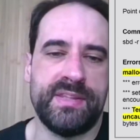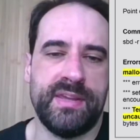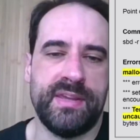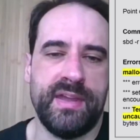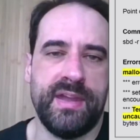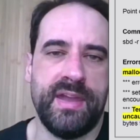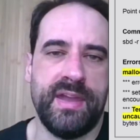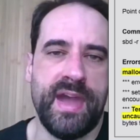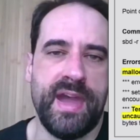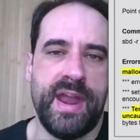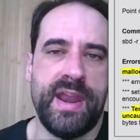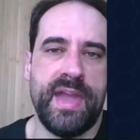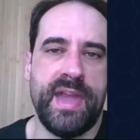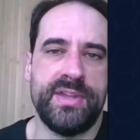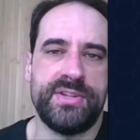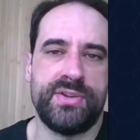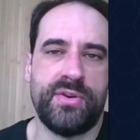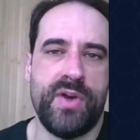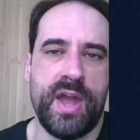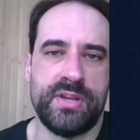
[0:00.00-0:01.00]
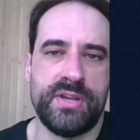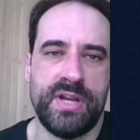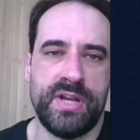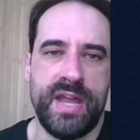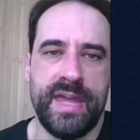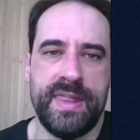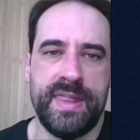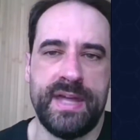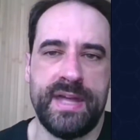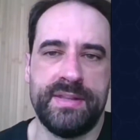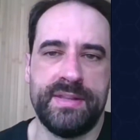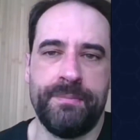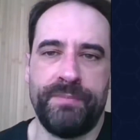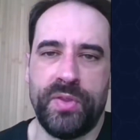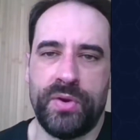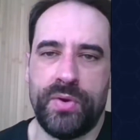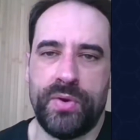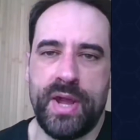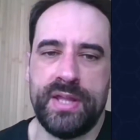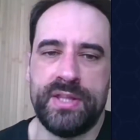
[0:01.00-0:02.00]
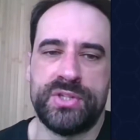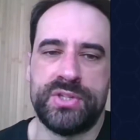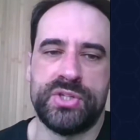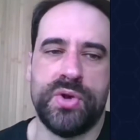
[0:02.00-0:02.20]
a nice crash like that, right?